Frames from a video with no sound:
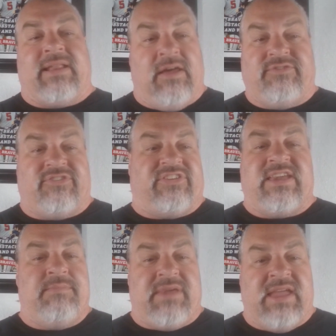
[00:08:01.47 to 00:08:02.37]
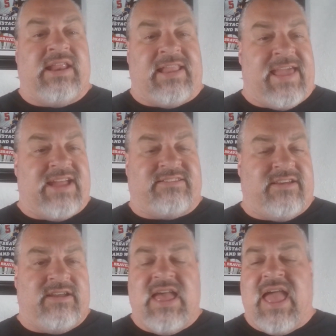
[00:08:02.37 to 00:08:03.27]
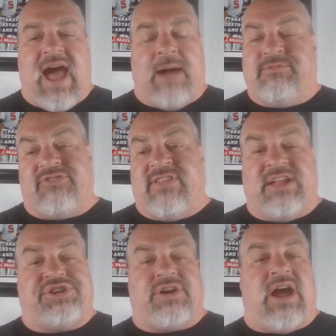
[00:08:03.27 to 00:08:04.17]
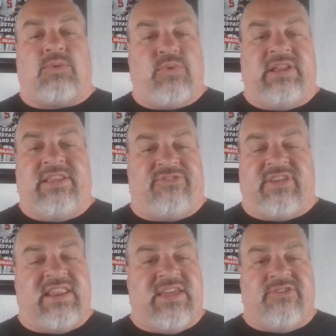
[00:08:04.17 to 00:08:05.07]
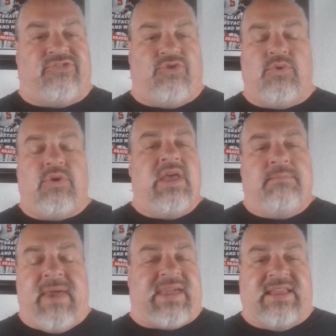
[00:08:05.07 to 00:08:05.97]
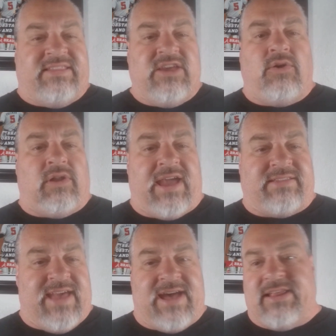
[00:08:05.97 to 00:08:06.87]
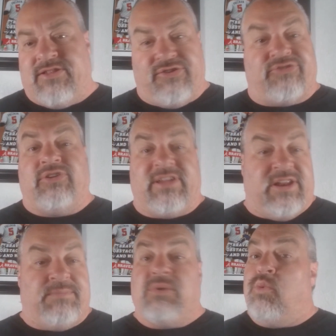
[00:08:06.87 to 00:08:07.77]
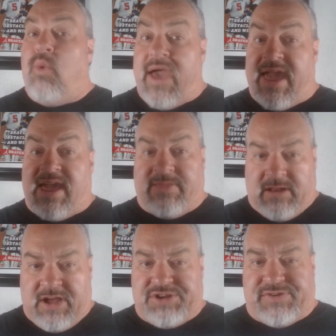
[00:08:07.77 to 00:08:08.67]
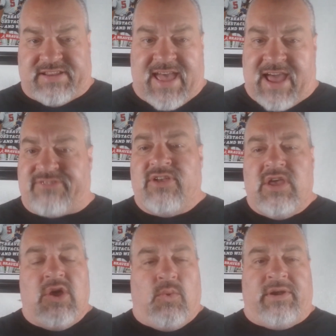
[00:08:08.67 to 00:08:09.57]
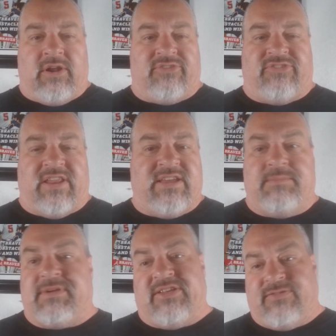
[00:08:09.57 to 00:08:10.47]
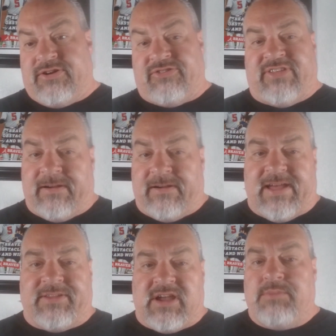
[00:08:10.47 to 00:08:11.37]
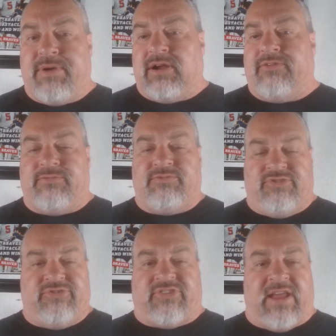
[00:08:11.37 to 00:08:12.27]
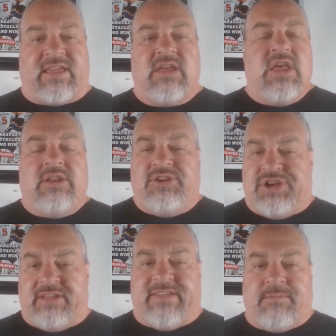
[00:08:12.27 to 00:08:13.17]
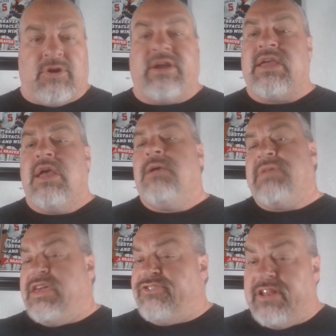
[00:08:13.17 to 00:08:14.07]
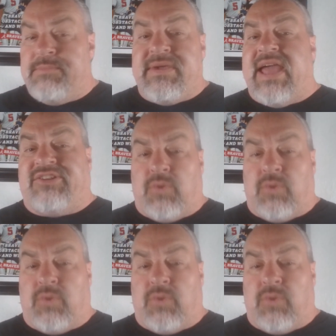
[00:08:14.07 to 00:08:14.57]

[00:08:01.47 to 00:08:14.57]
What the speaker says: I'd love to see him in Atlanta. I'm just not sure how realistic it is to make a deal like that, and you're certainly going to be way in the luxury tax when all is said and done, because if you're staring down the gun barrel of signing Dejounte Murray, he's going to be a